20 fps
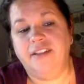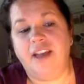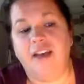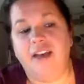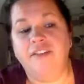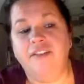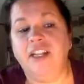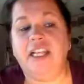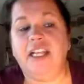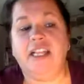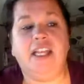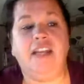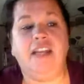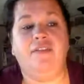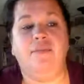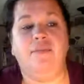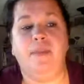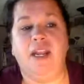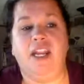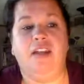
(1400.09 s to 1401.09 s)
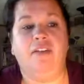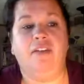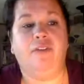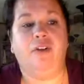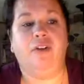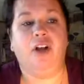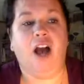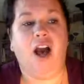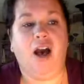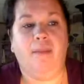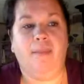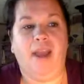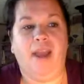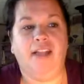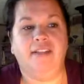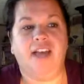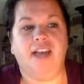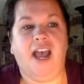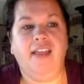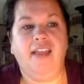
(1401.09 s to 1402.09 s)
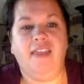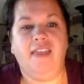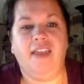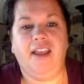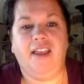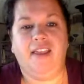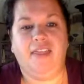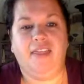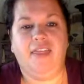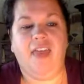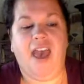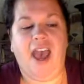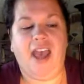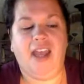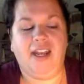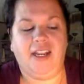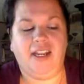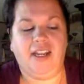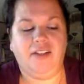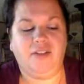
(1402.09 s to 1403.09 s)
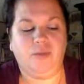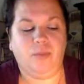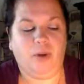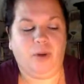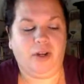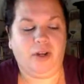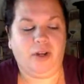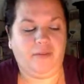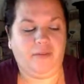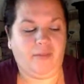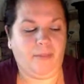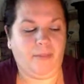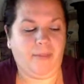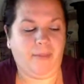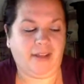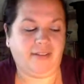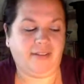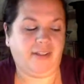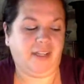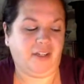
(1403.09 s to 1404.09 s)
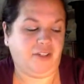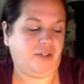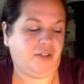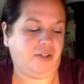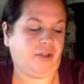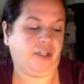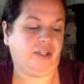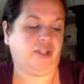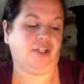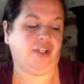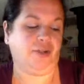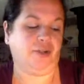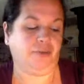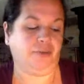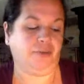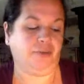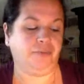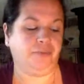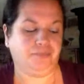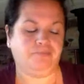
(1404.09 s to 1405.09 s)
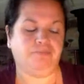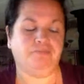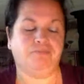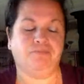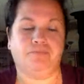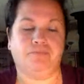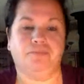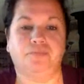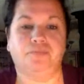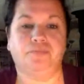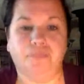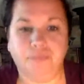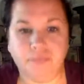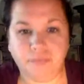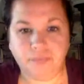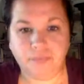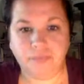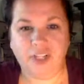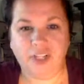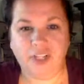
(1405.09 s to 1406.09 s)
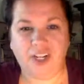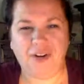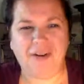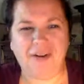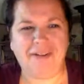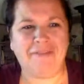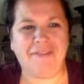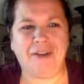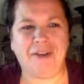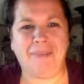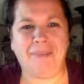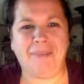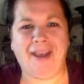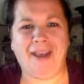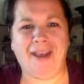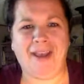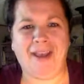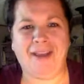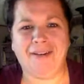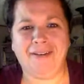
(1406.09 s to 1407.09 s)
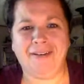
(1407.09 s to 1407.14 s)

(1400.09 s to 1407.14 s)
definitely leave a meaningful comment. I think that is one of the best things you can do. Are you hearing feedback?